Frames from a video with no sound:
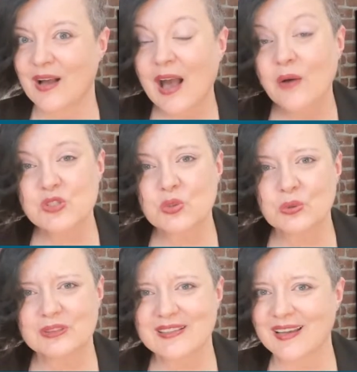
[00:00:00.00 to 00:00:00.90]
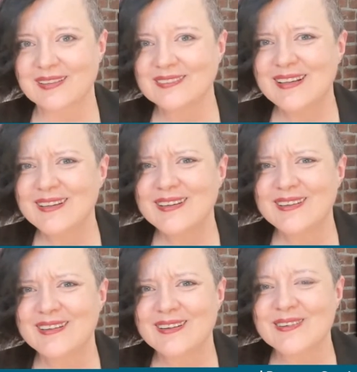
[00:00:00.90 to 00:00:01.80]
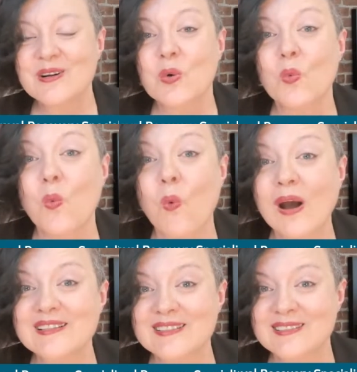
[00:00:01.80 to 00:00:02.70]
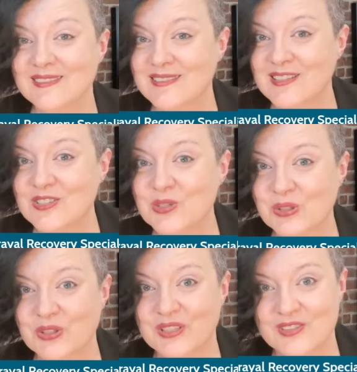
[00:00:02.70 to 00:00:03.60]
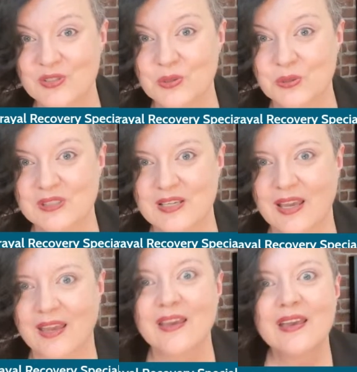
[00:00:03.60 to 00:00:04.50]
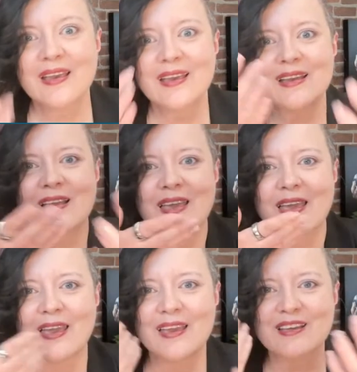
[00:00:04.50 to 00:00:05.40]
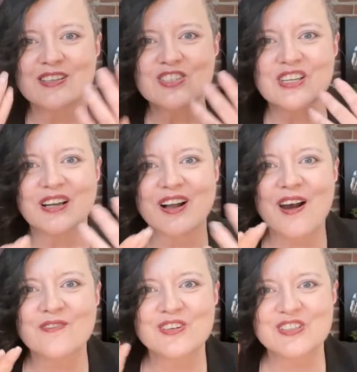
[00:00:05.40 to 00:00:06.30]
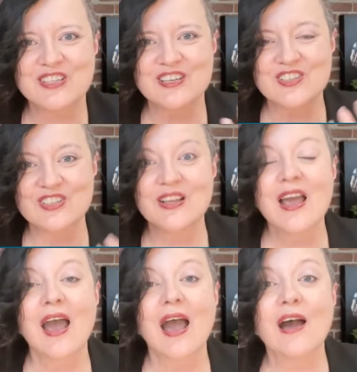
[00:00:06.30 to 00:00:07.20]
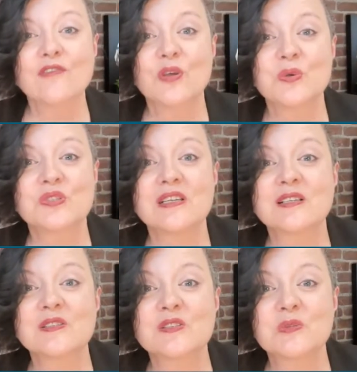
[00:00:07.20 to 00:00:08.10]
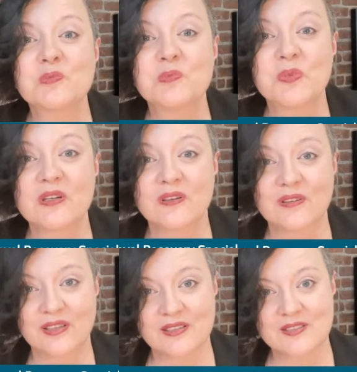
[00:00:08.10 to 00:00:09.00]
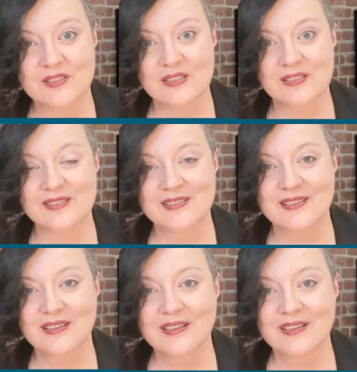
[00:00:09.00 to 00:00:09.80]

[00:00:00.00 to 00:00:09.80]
how was school today? No. What did you learn in school today? Engage in a conversation. Have those experiences.